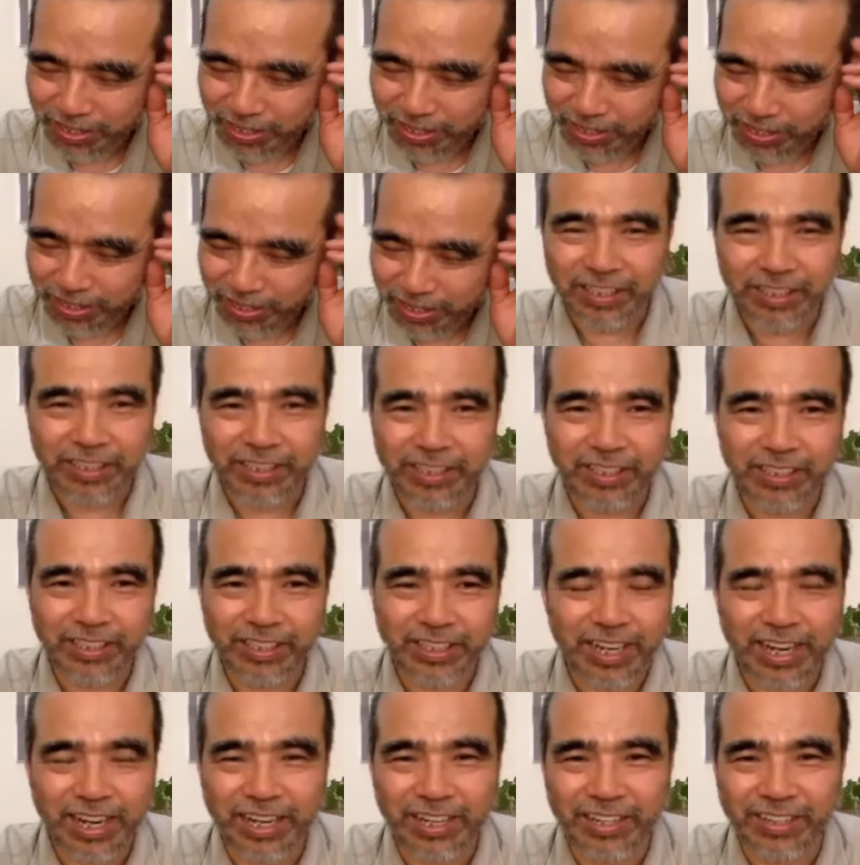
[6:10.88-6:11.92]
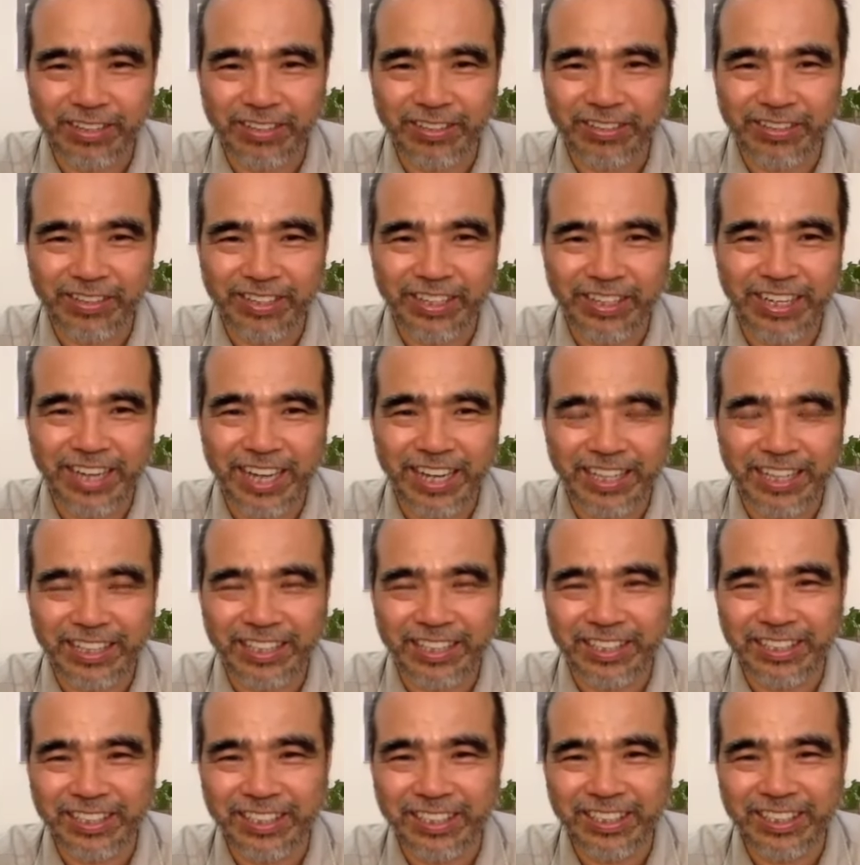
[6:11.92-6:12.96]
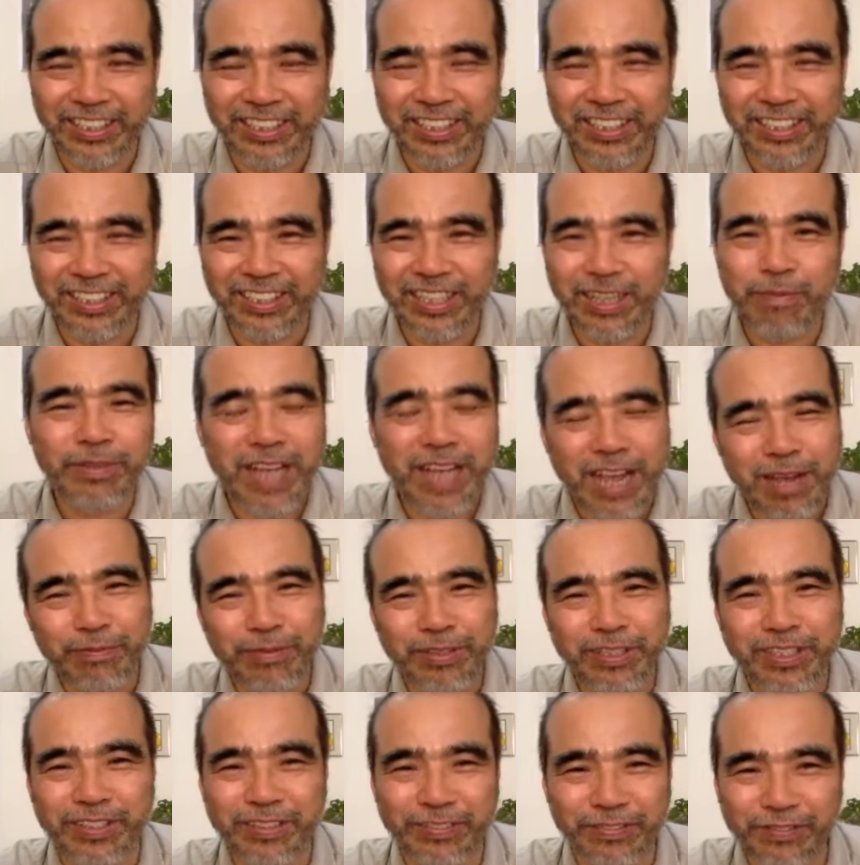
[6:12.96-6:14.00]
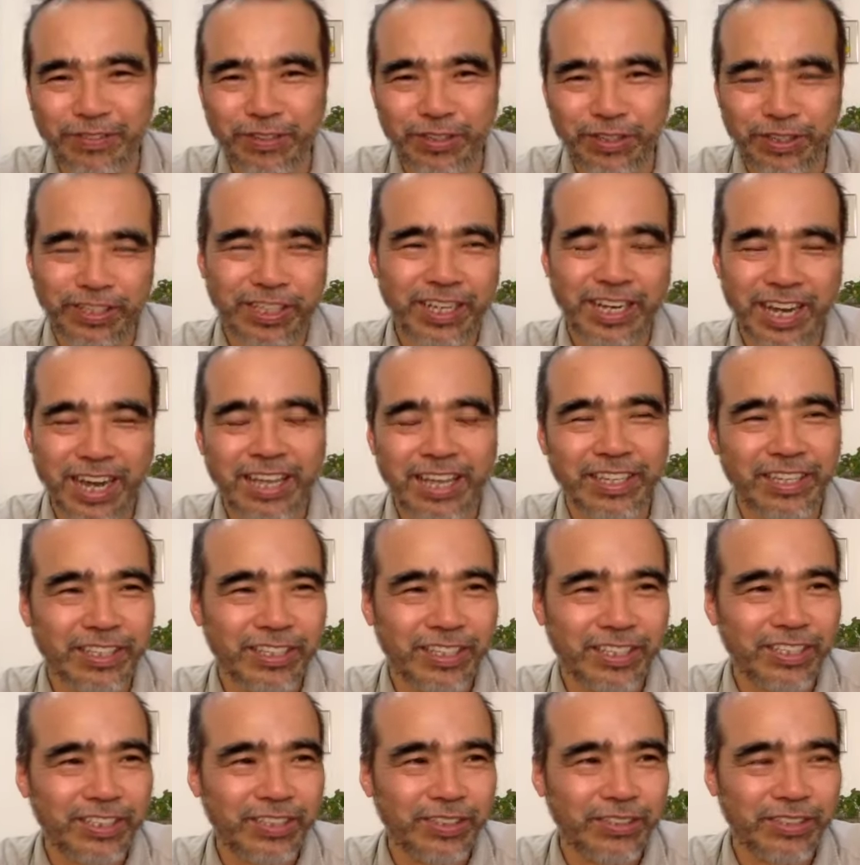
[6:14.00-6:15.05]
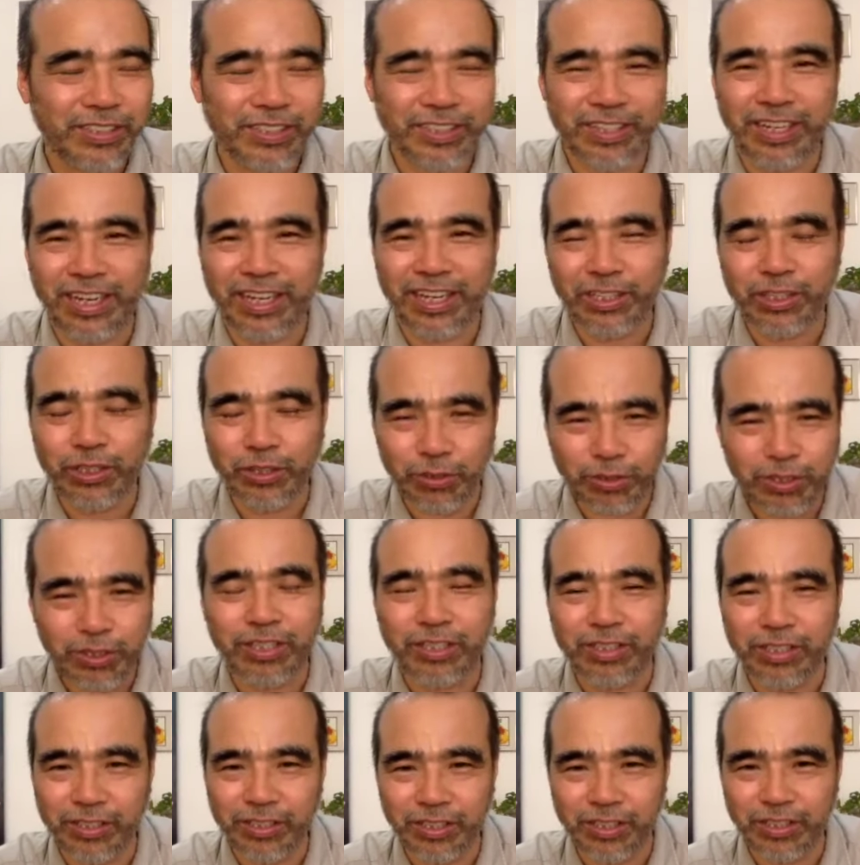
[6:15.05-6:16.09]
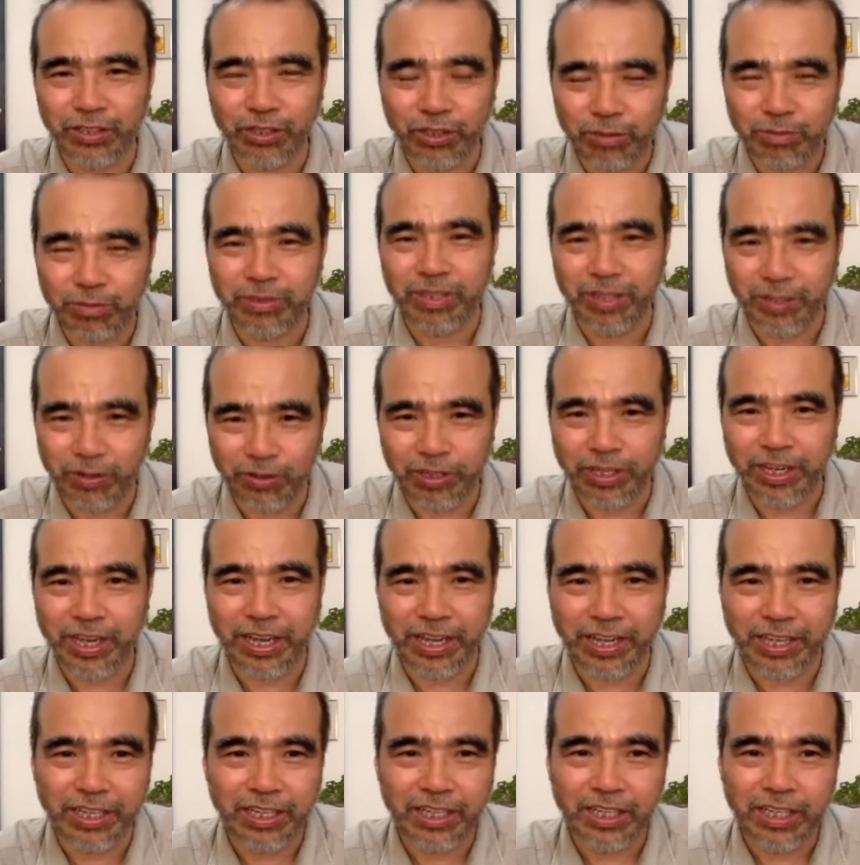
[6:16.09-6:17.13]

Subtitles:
good sounding. I don't really like it. Sometimes for other like student instrument, okay.